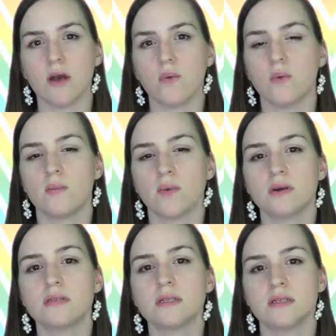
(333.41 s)
When a
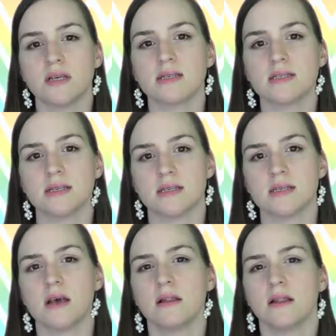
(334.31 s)
person does this,
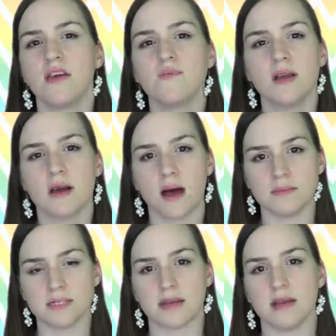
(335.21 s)
life
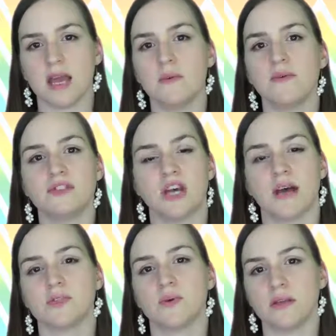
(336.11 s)
becomes like a game of
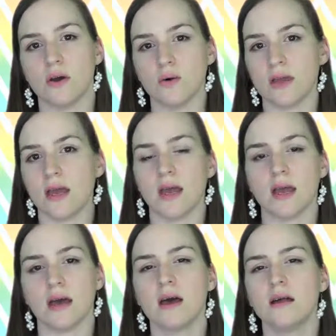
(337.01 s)
chess with no king.